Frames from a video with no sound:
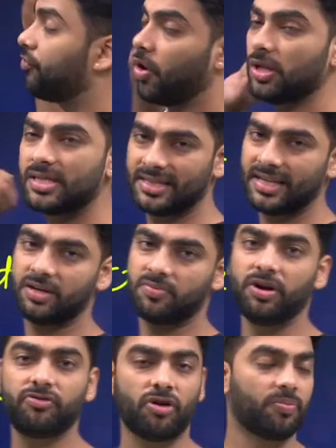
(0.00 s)
false
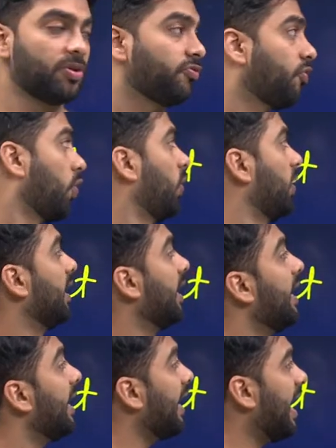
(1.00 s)
statement from the following.
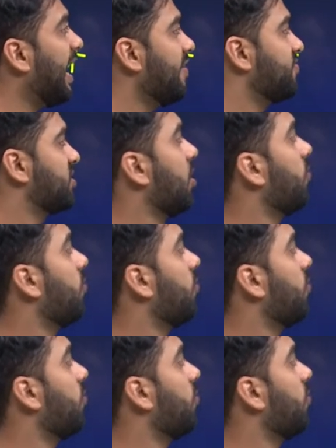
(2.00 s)
Aves.